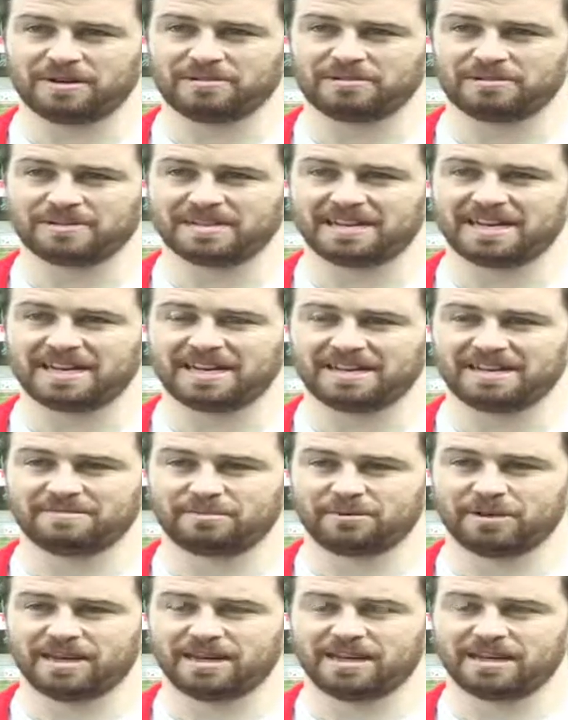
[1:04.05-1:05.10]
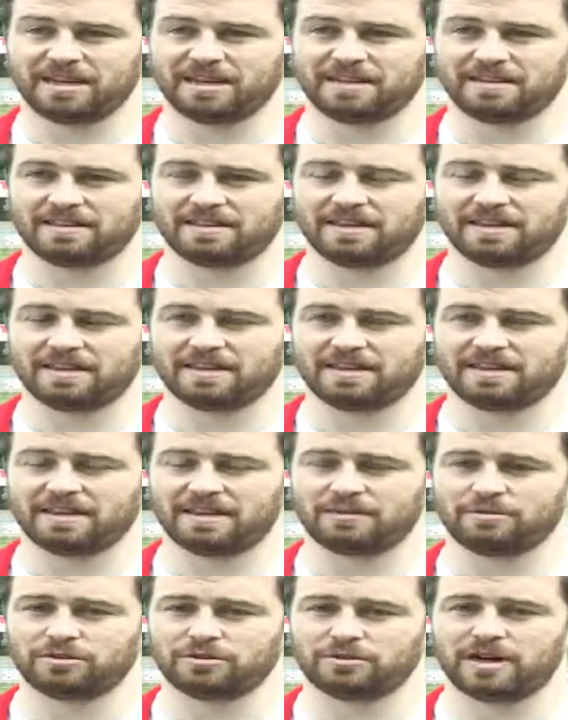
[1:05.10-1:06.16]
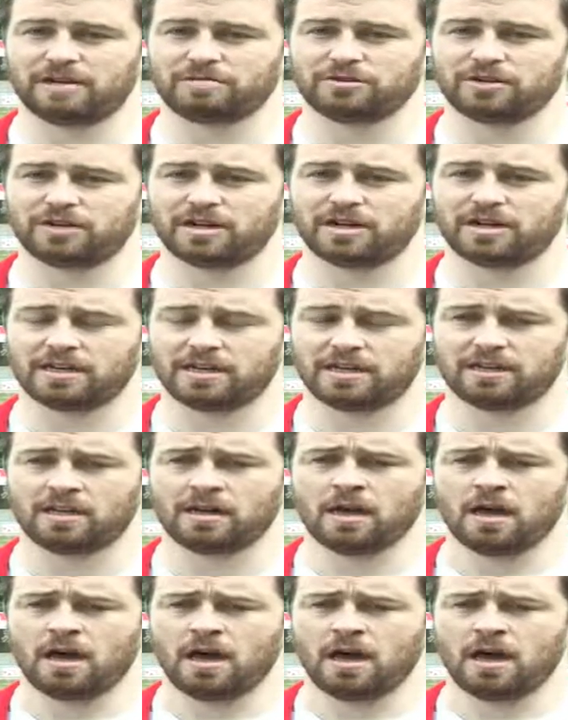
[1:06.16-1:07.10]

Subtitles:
I was praying that it would drop short, and